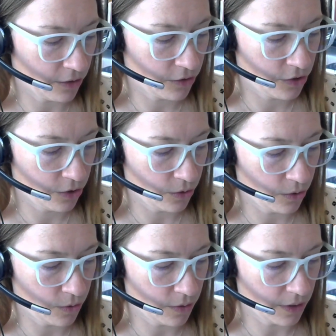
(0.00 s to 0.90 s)

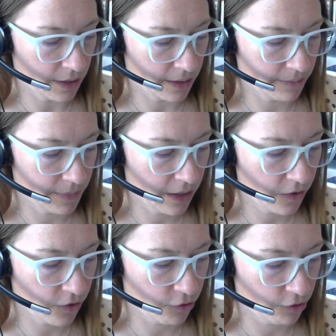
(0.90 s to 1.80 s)
do
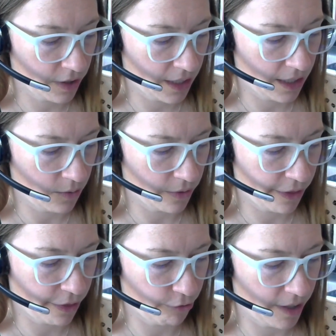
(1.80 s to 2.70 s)
history with 3